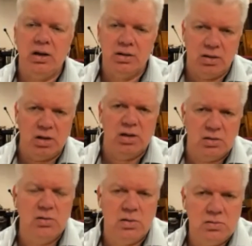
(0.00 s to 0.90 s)
so.
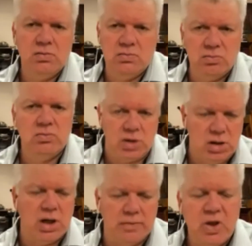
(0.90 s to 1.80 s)
Eh,
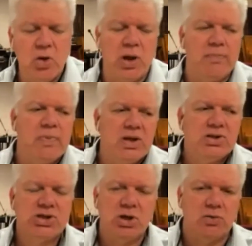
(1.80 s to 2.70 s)
yeah. Okay.
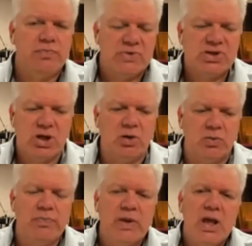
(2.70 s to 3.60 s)
So,
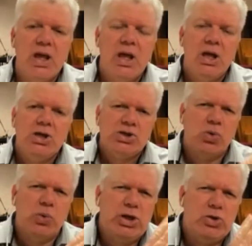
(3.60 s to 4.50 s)
so so
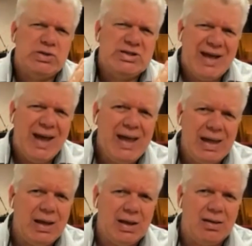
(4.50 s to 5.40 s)
when you
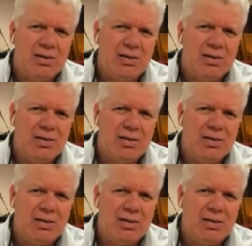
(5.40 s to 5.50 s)
take